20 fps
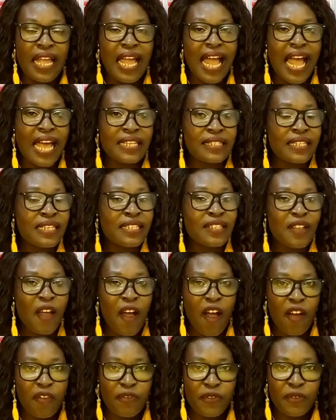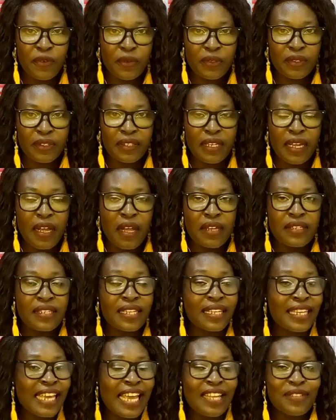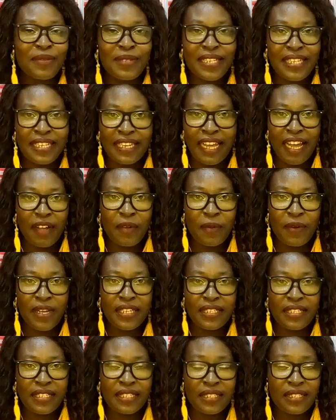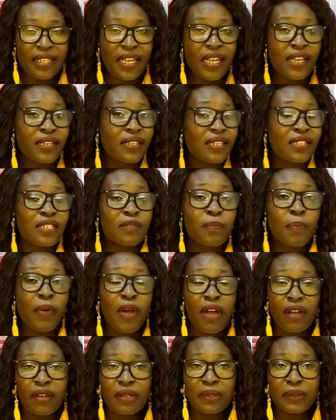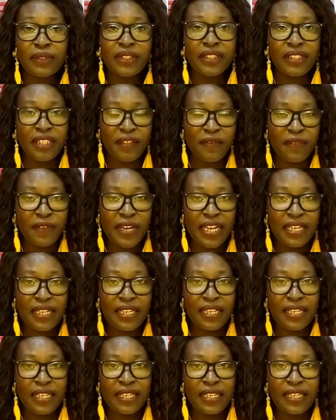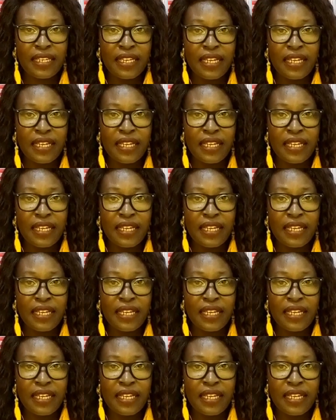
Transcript: As is often the case with languages, it is spoken differently